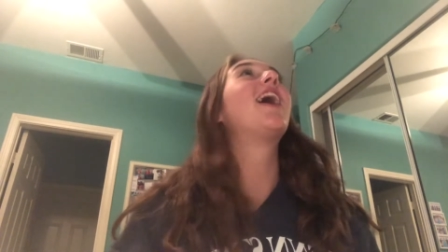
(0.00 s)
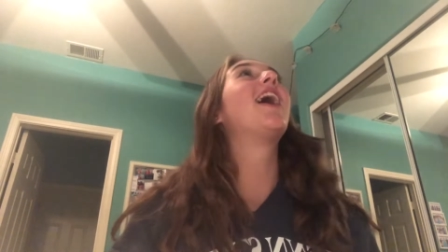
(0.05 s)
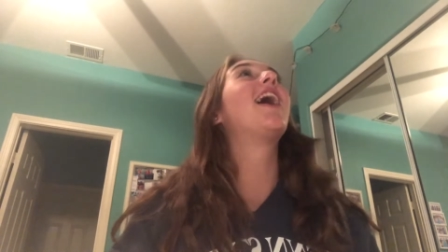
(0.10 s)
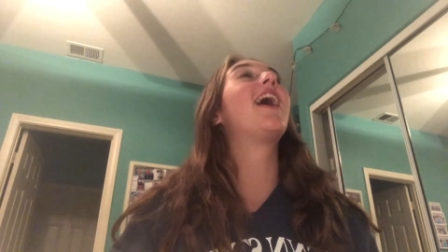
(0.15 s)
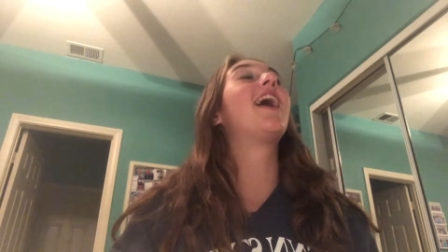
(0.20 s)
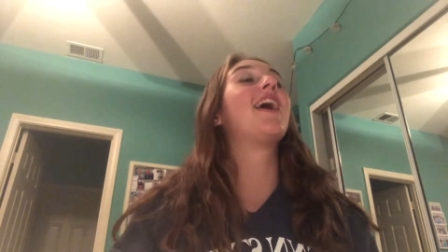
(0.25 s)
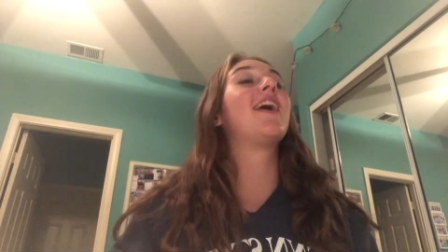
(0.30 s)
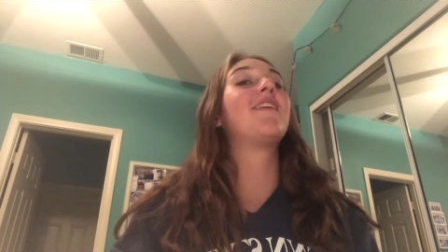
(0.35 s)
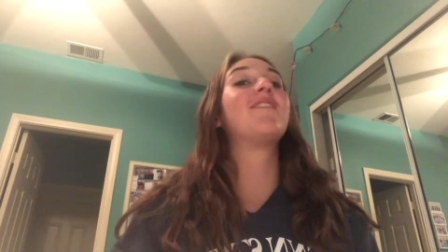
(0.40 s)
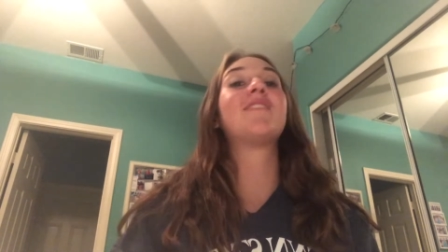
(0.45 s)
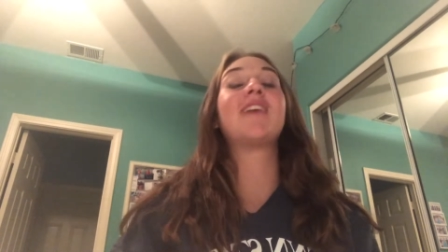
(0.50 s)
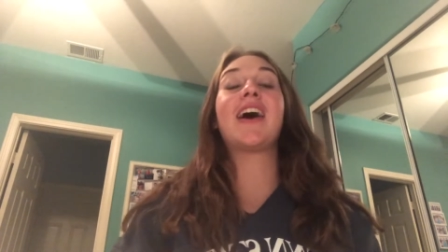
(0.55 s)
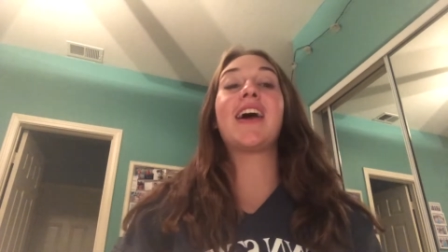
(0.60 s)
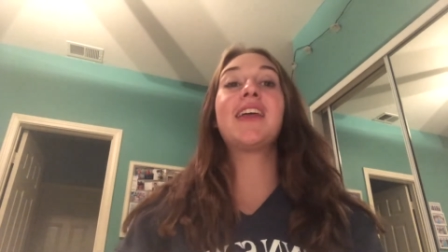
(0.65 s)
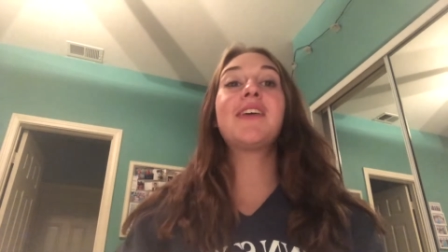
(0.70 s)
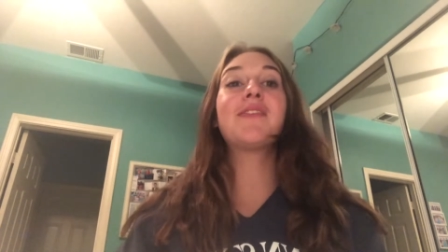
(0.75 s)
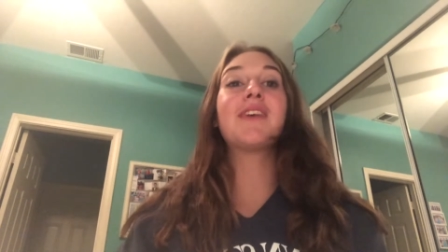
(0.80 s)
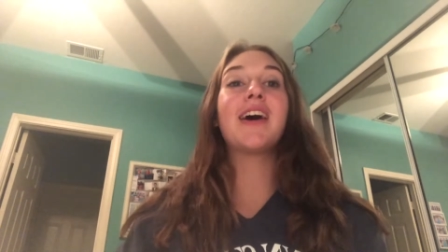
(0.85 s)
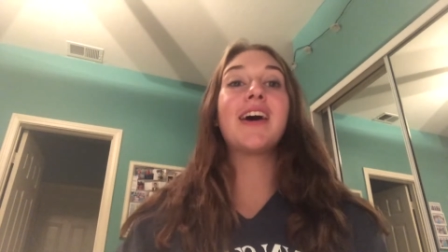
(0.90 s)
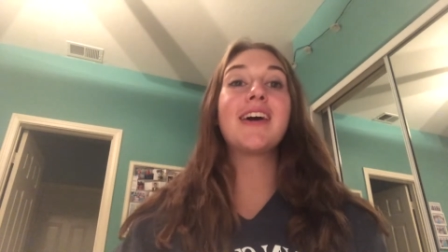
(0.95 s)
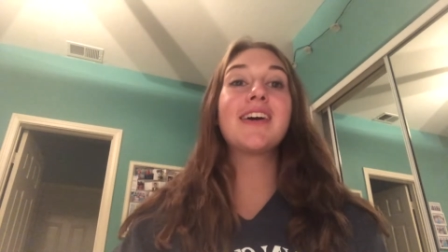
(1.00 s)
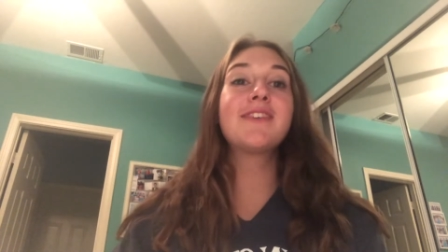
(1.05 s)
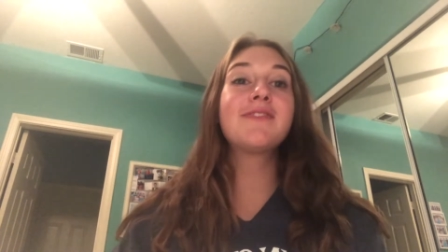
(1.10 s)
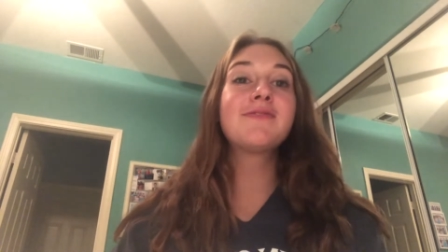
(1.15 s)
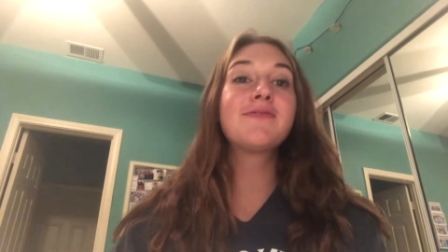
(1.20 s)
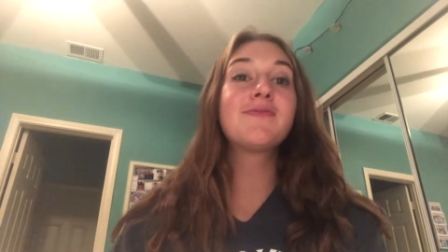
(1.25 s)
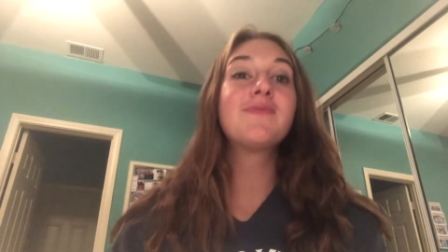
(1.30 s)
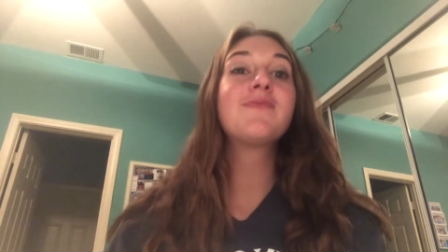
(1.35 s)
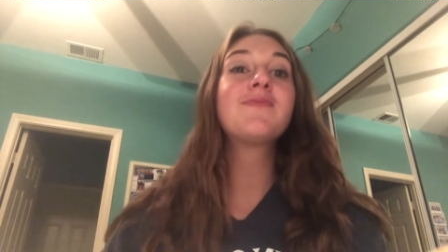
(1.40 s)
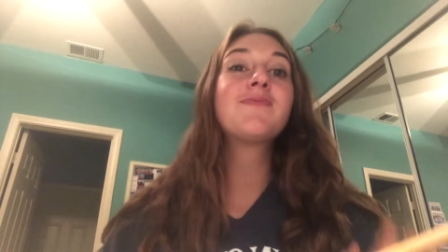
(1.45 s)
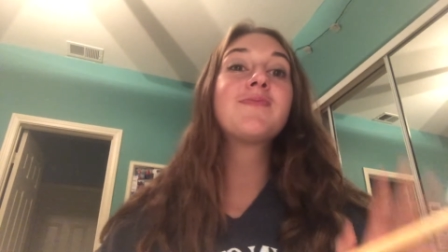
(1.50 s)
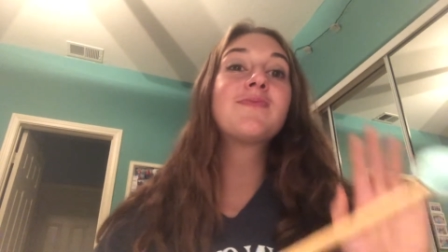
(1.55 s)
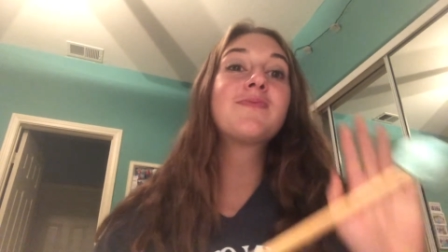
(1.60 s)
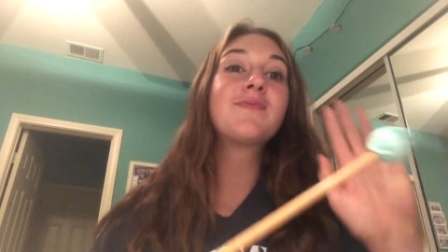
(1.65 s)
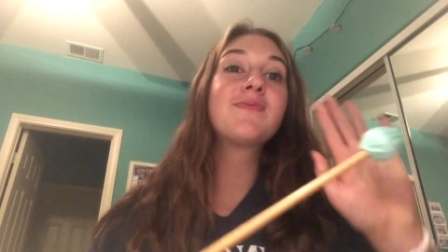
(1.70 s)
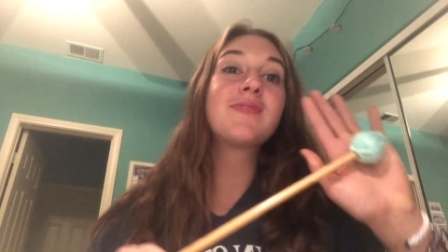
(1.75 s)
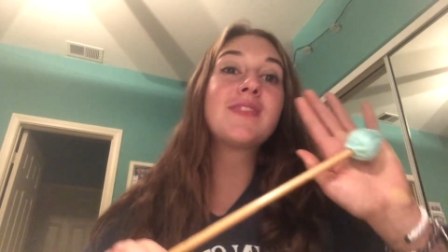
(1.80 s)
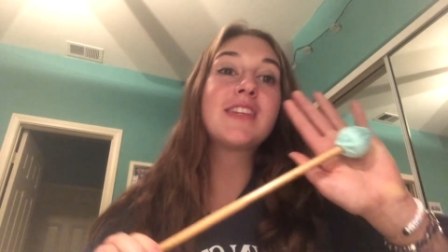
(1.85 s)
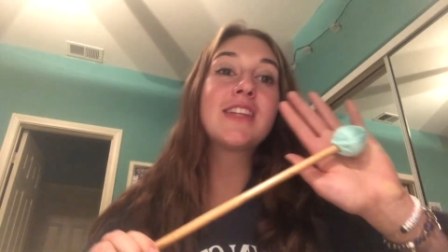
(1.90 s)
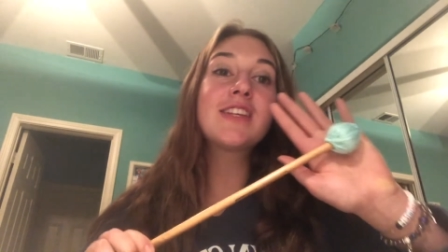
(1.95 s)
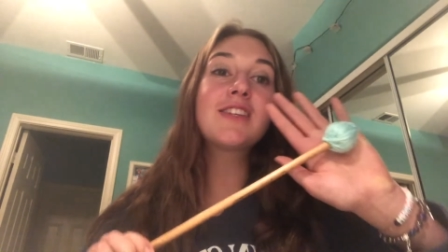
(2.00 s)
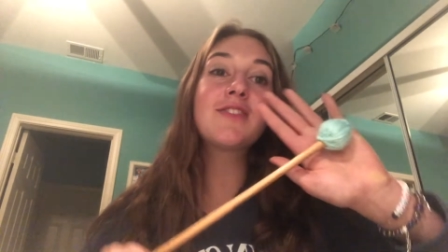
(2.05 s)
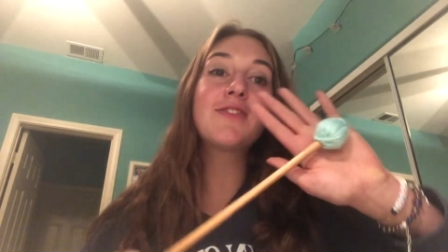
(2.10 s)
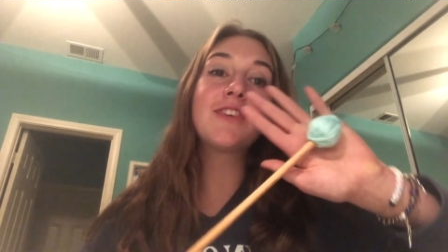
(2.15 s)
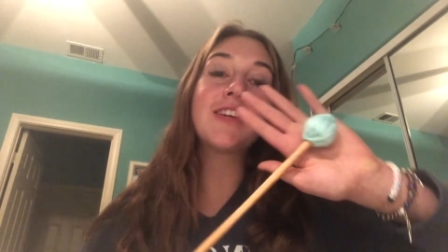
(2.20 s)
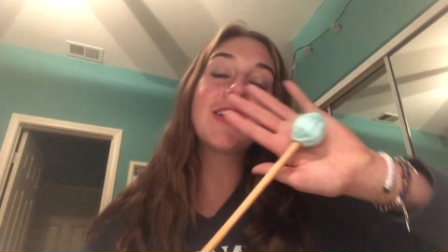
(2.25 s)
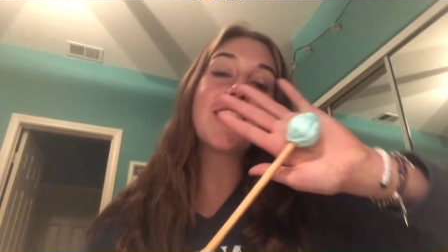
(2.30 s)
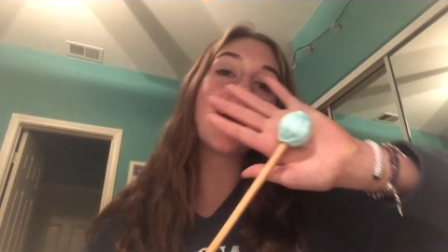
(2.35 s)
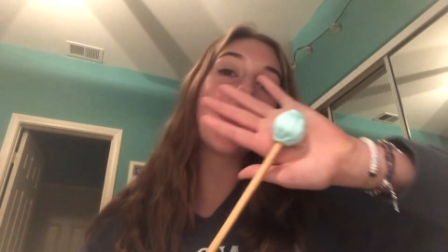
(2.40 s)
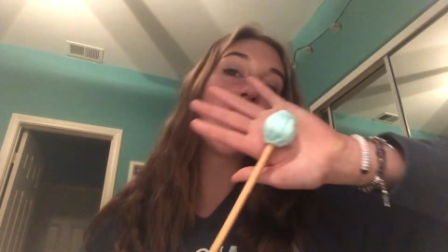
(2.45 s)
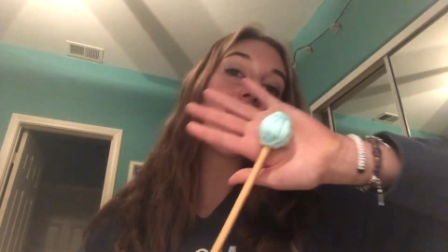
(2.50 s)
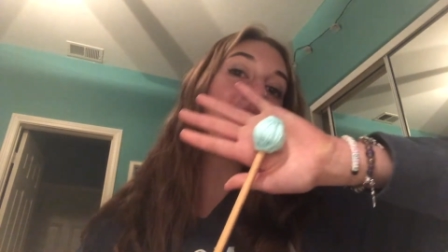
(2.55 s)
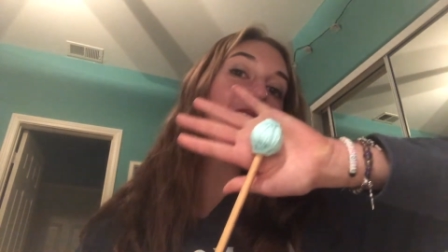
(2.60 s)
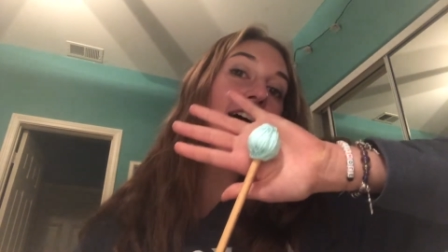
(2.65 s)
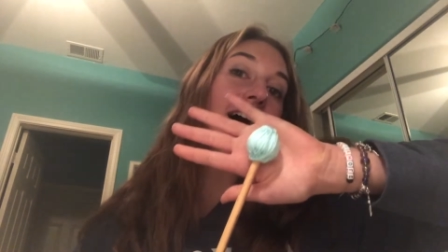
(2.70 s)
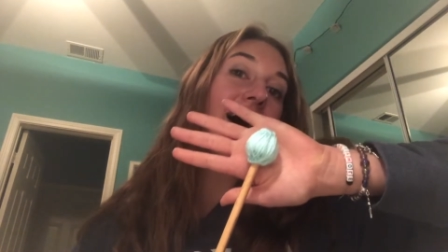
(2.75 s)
Anyway, in this video,